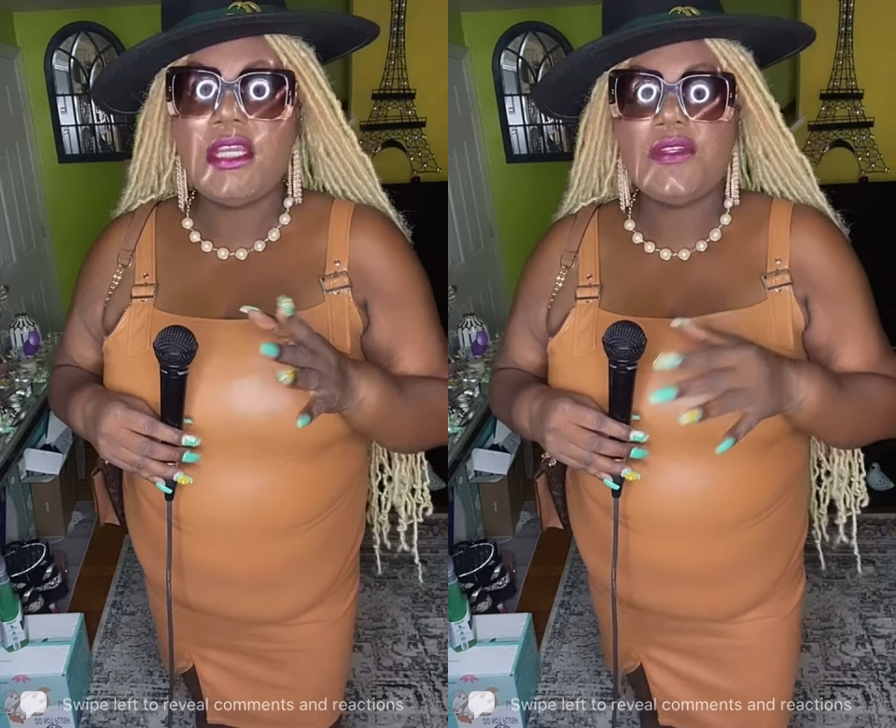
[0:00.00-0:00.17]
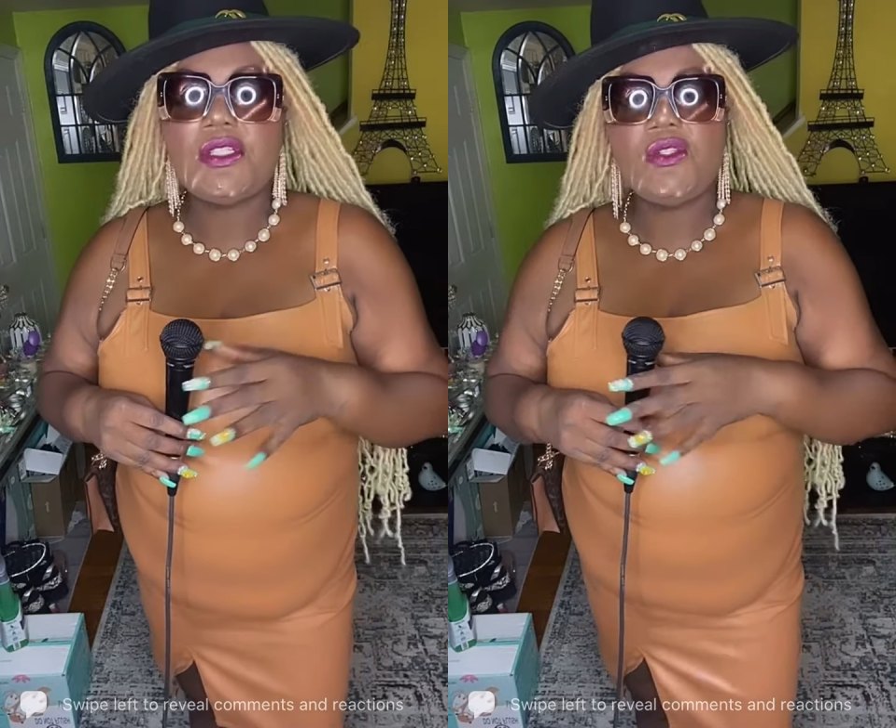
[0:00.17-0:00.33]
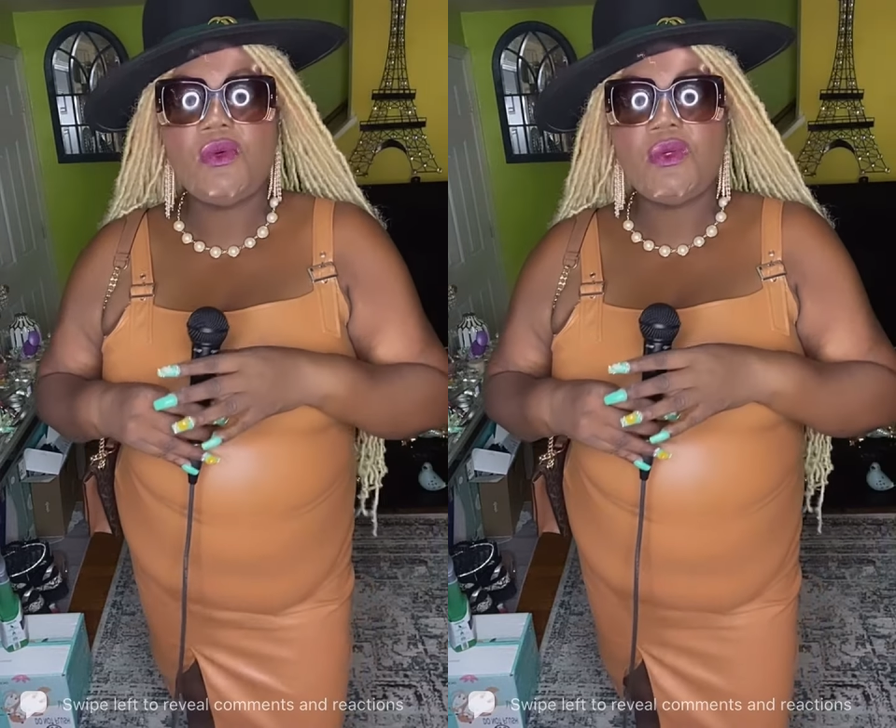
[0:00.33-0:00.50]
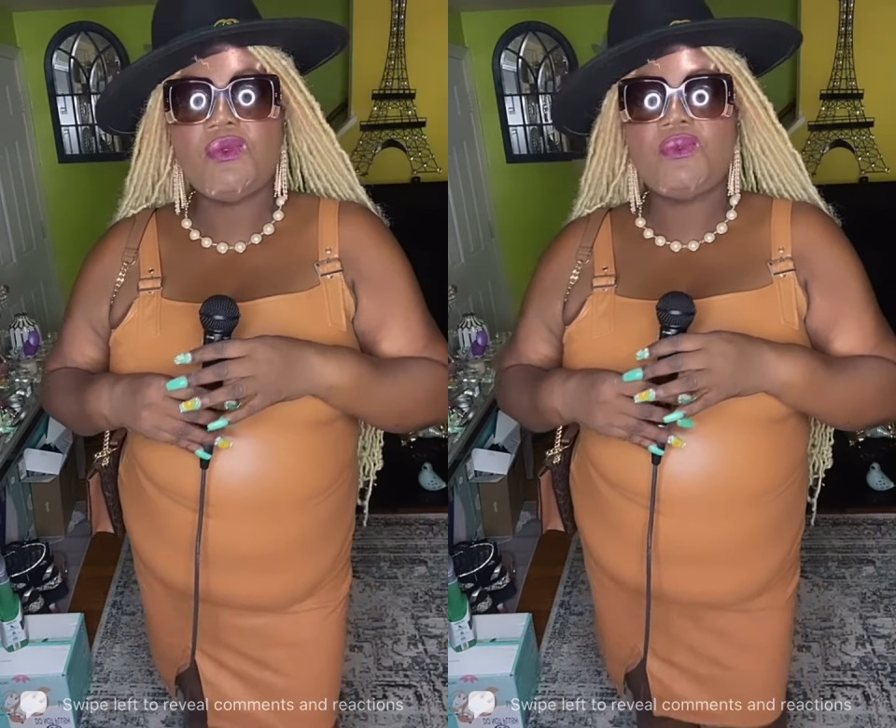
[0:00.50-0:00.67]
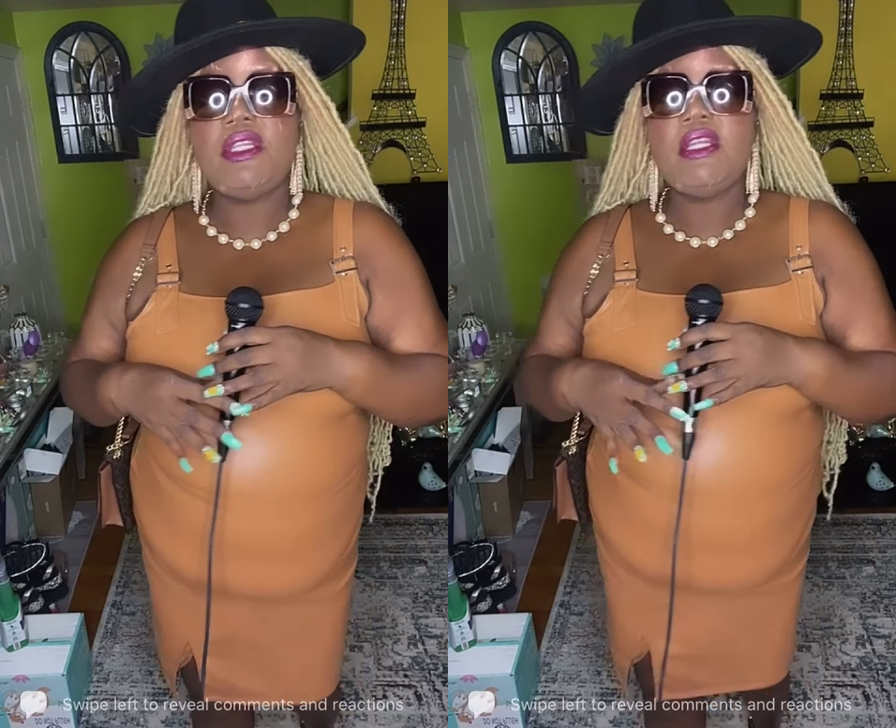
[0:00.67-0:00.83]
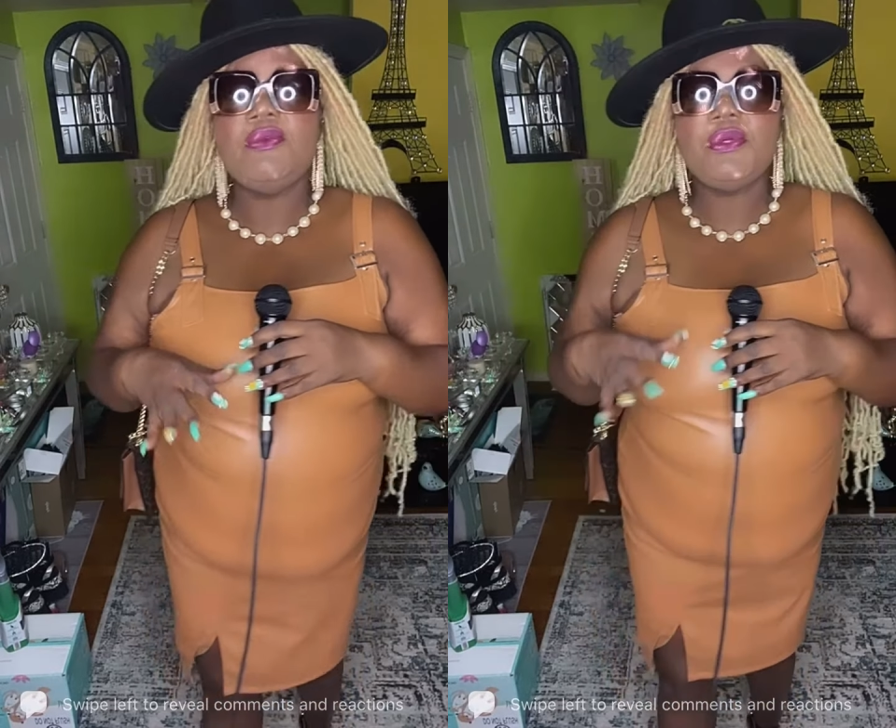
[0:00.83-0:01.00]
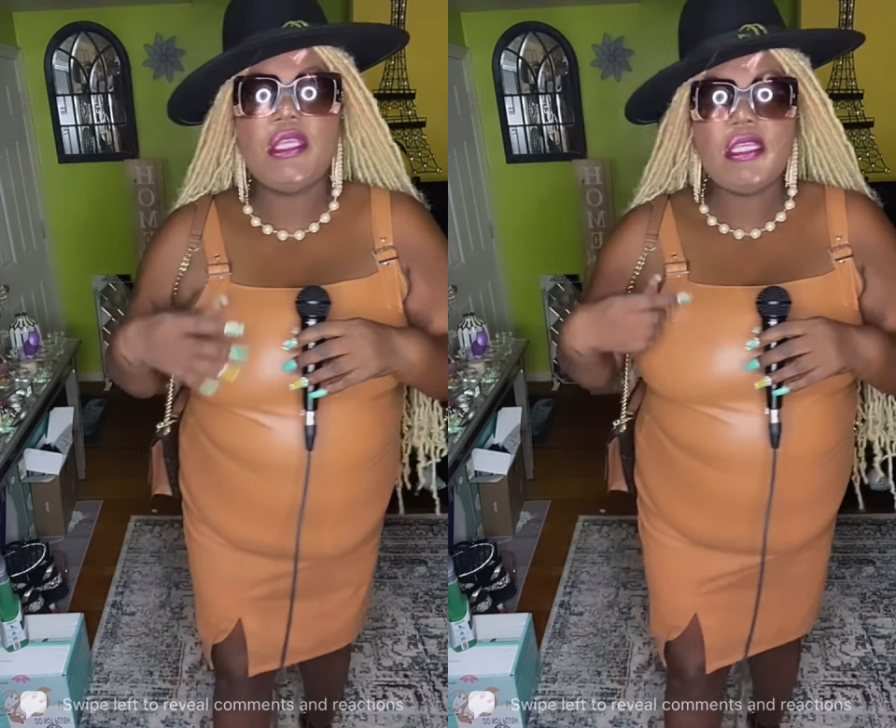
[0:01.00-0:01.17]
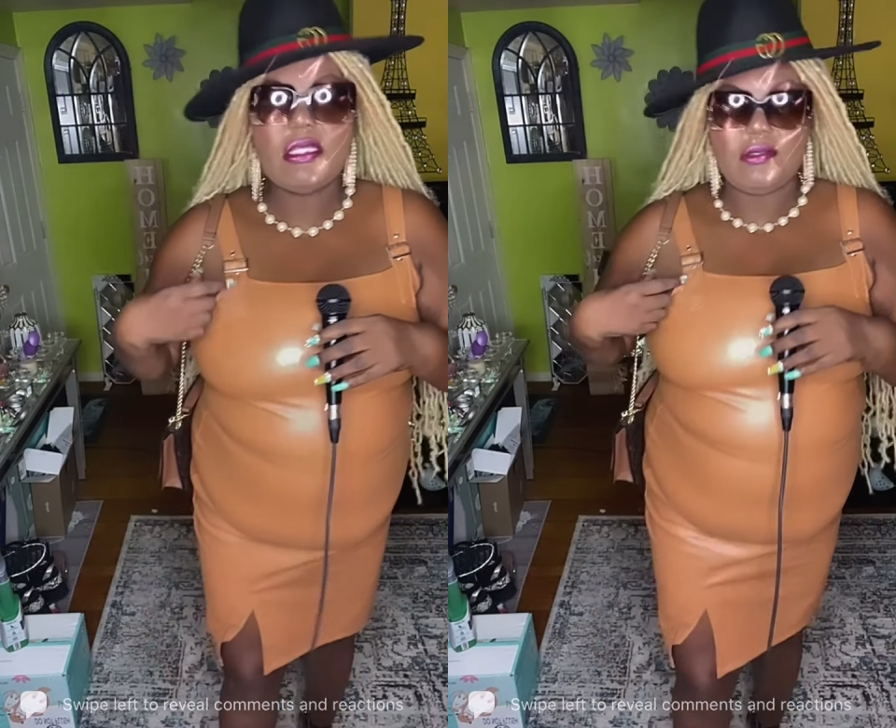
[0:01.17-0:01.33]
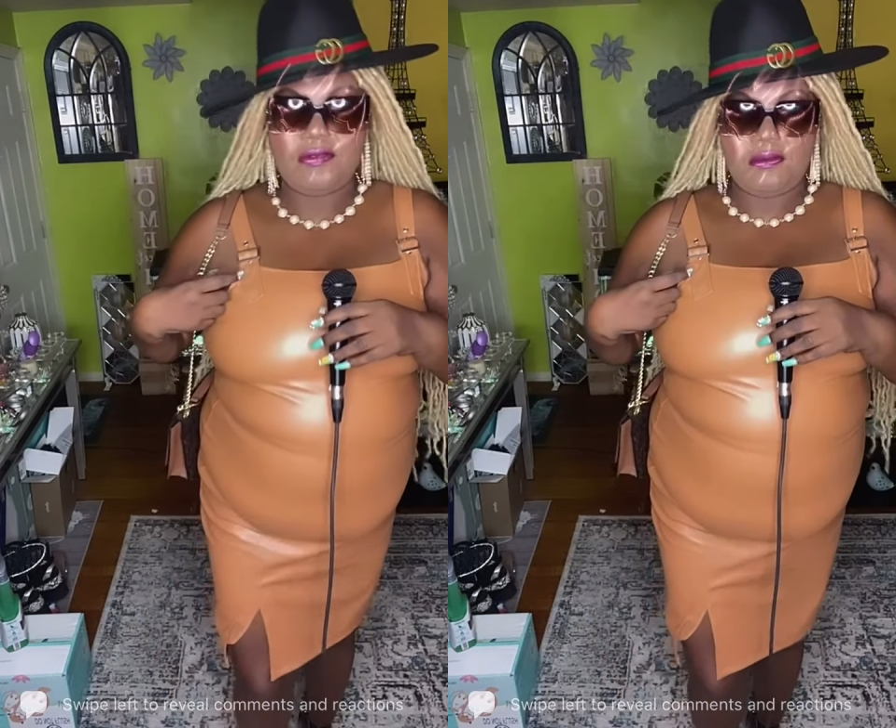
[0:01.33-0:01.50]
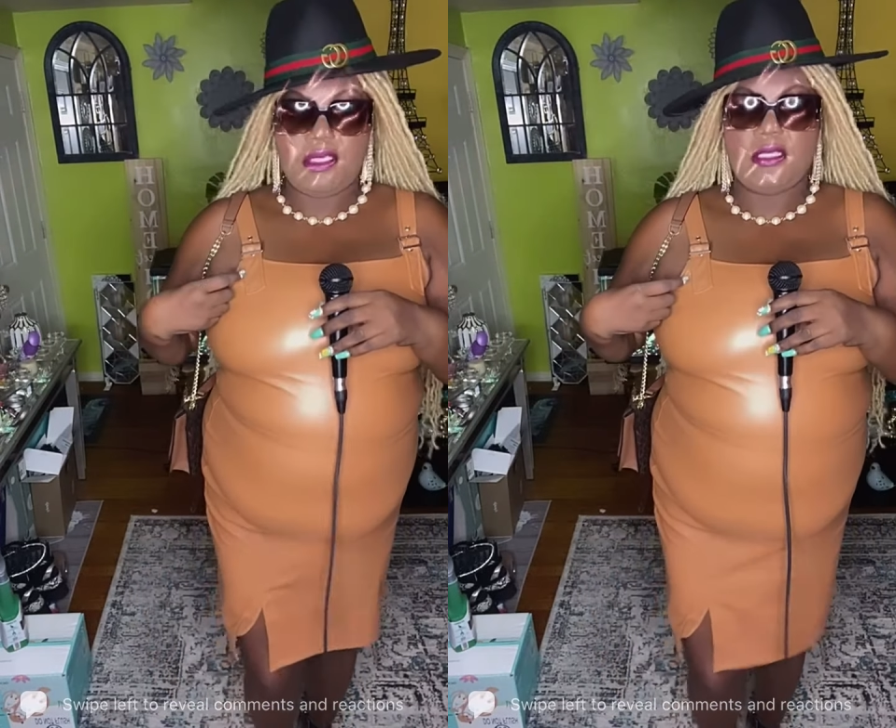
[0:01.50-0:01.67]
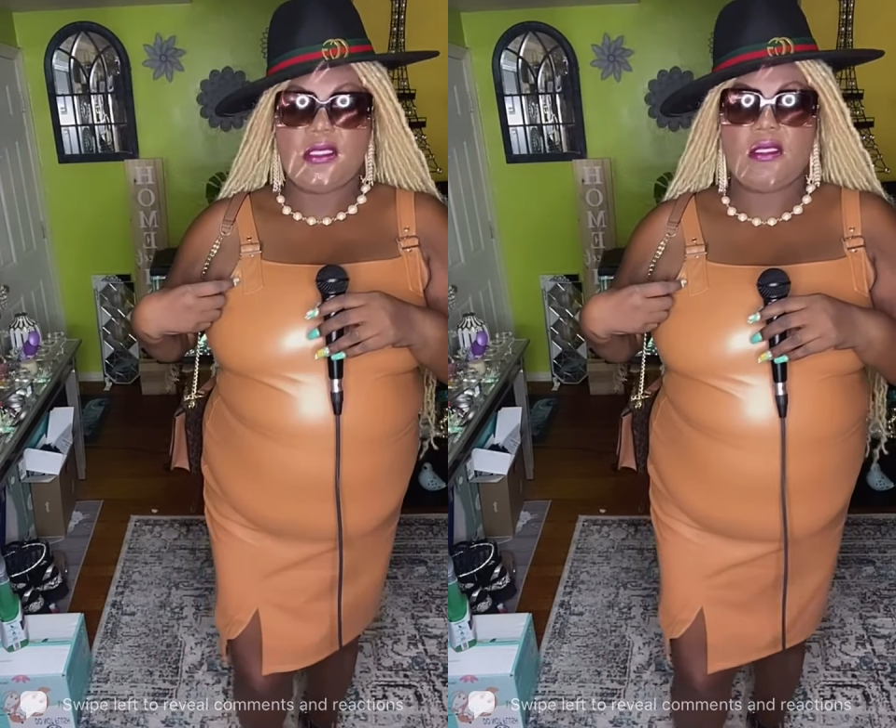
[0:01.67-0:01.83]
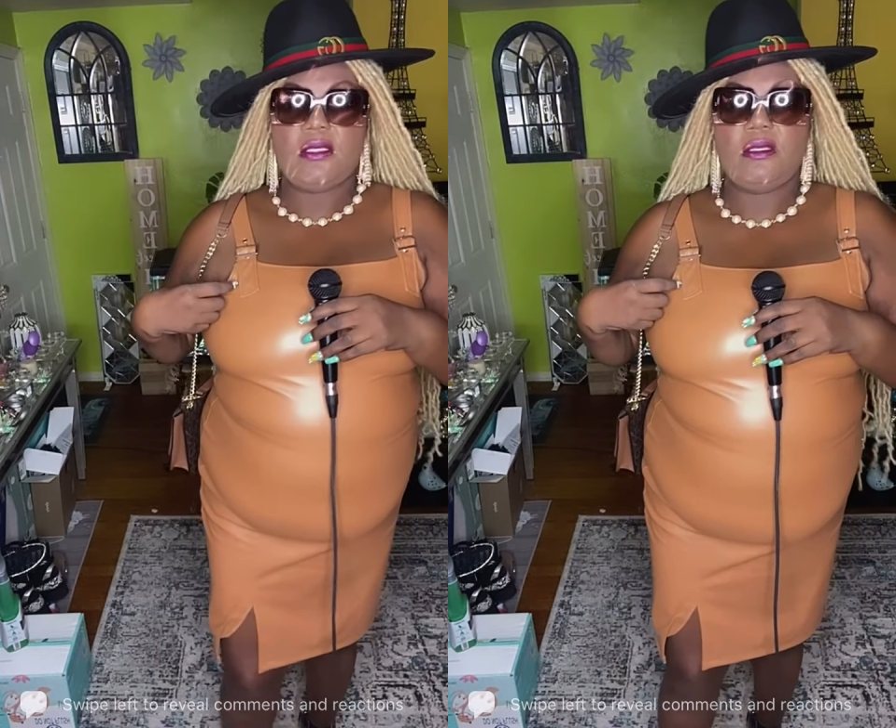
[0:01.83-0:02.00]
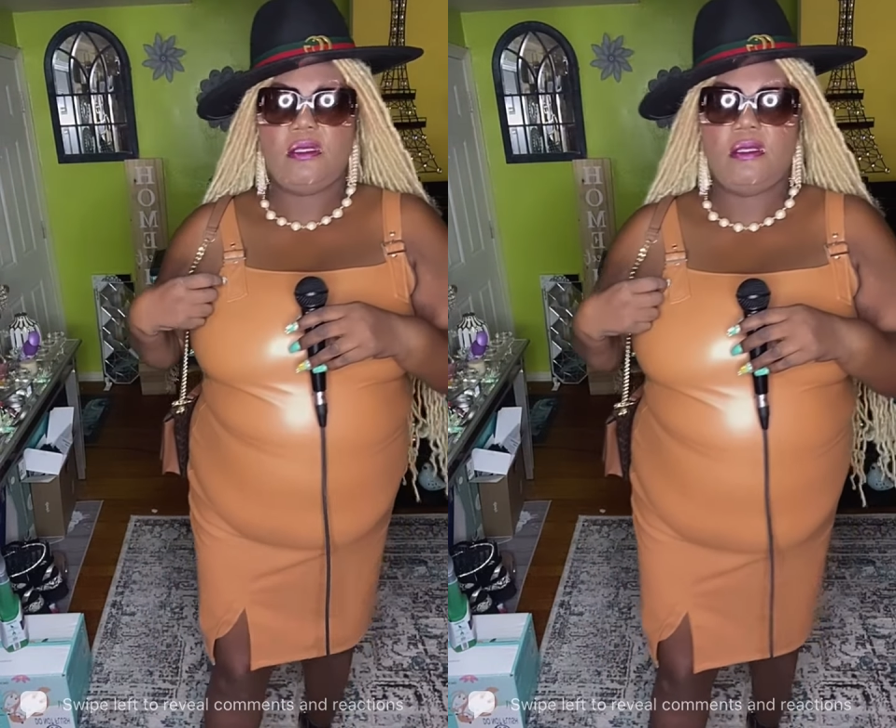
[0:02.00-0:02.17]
there is no new reason for me